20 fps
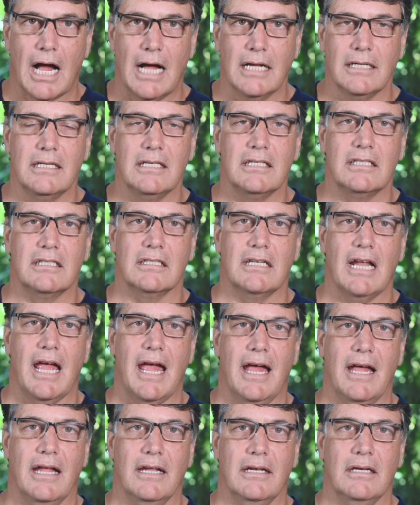
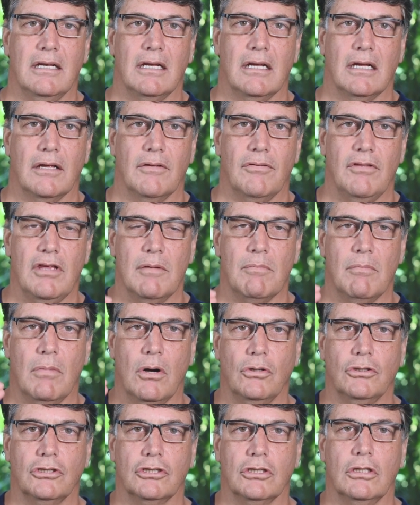Understand the
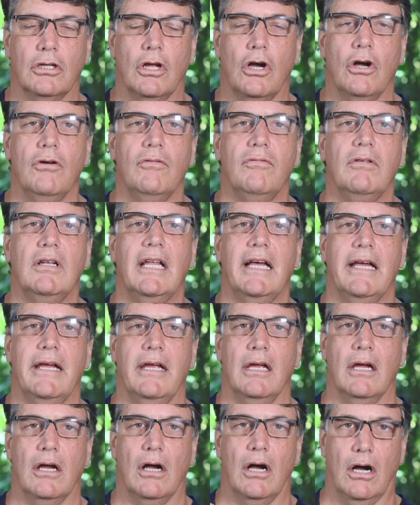emotional
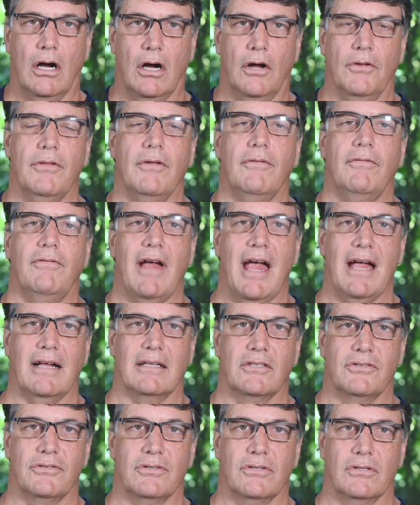overlay on the
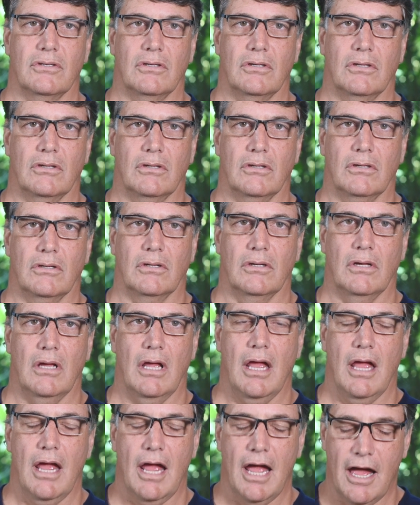facts.
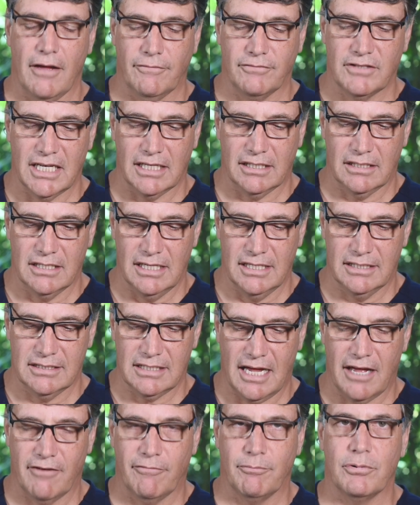Have
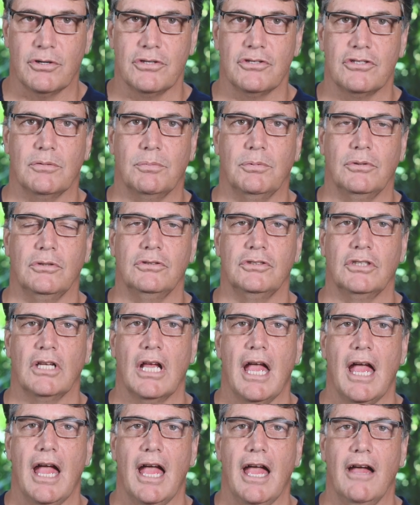techniques, have principles,
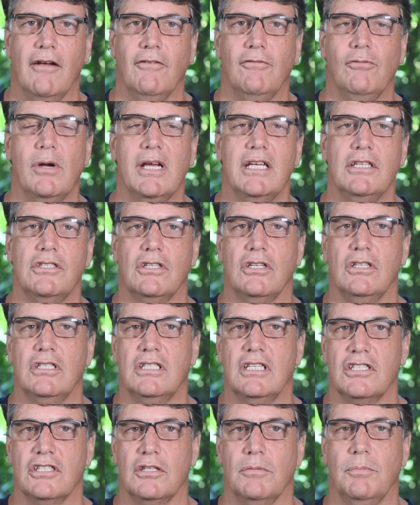have ways to
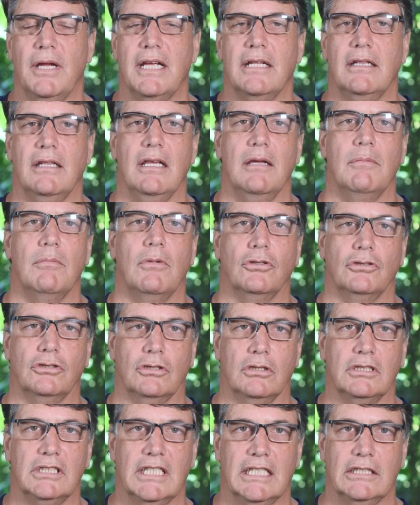dissipate the
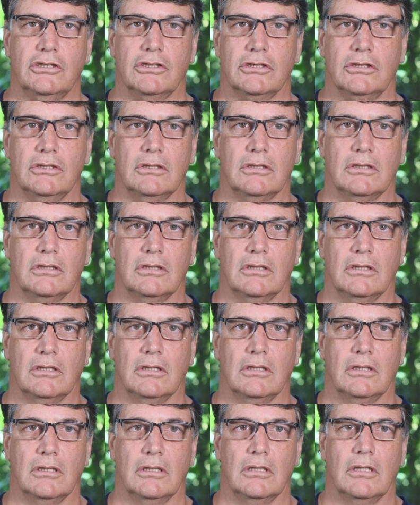emotional tension
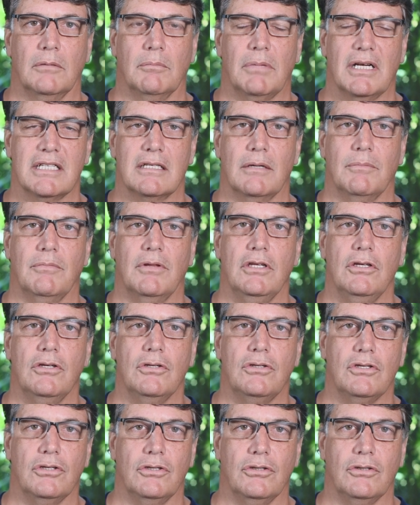by something
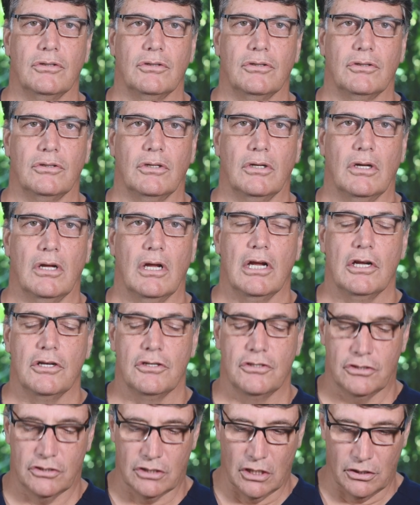you do
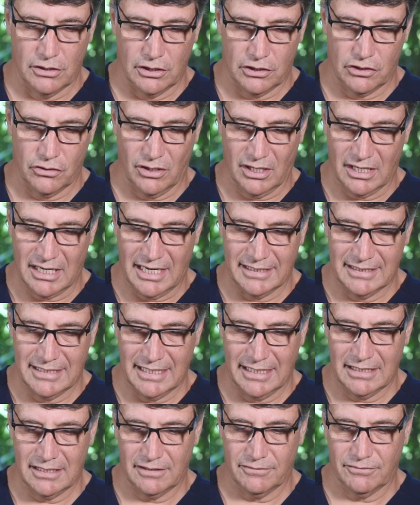so that you can
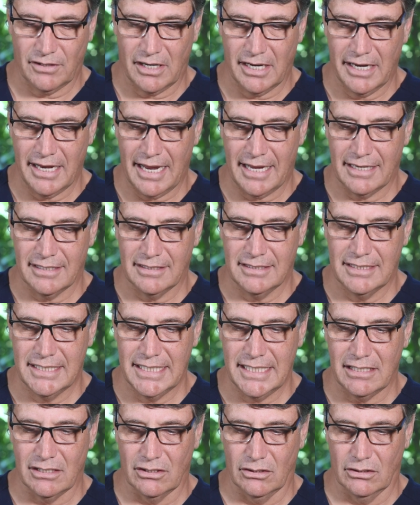identify and
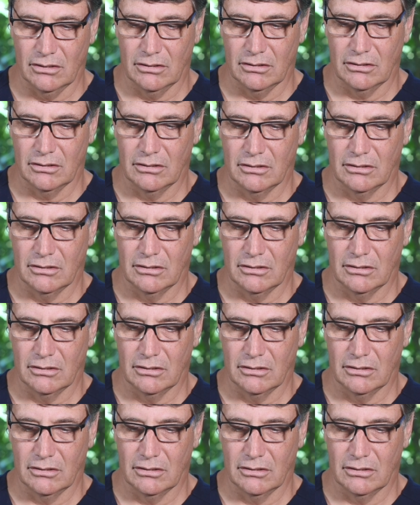deal